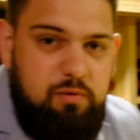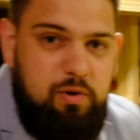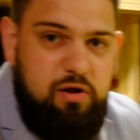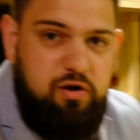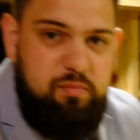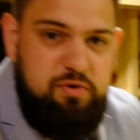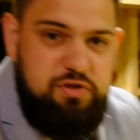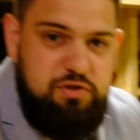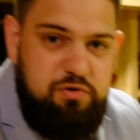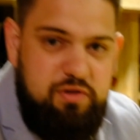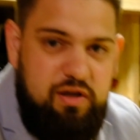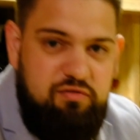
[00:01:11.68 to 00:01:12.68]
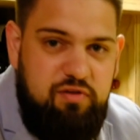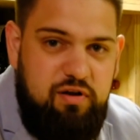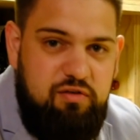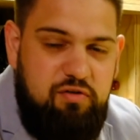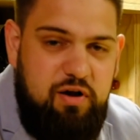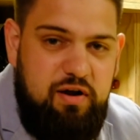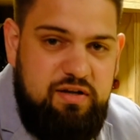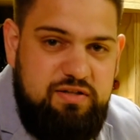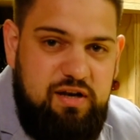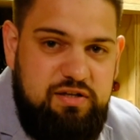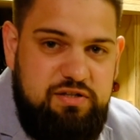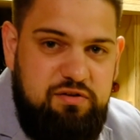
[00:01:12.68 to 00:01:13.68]
welcome you soon to have a very nice
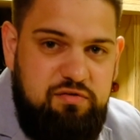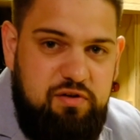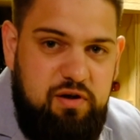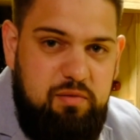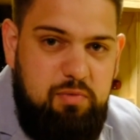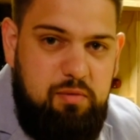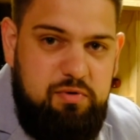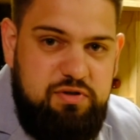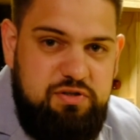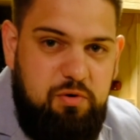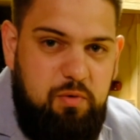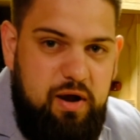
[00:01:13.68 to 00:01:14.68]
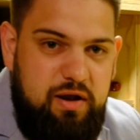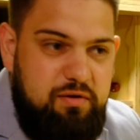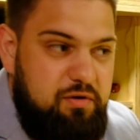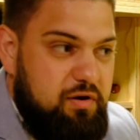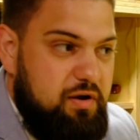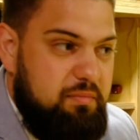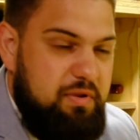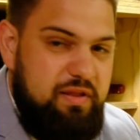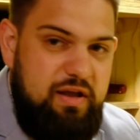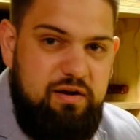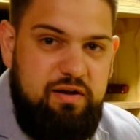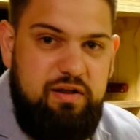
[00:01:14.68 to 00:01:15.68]
glass of bubbles or wine or
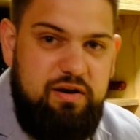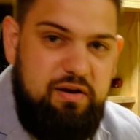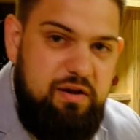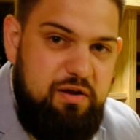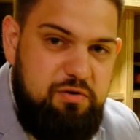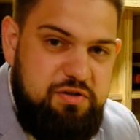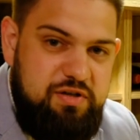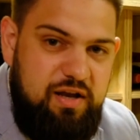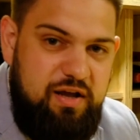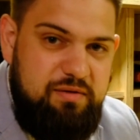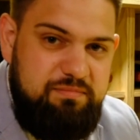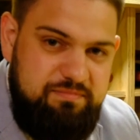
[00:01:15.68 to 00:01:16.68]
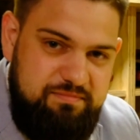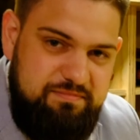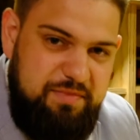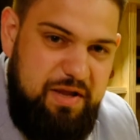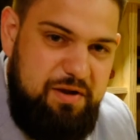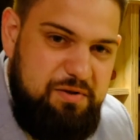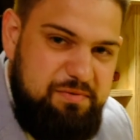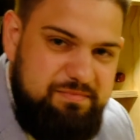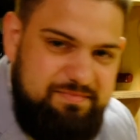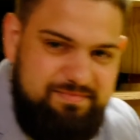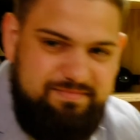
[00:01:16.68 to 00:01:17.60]
Madeira here in Roeselare. Thank you.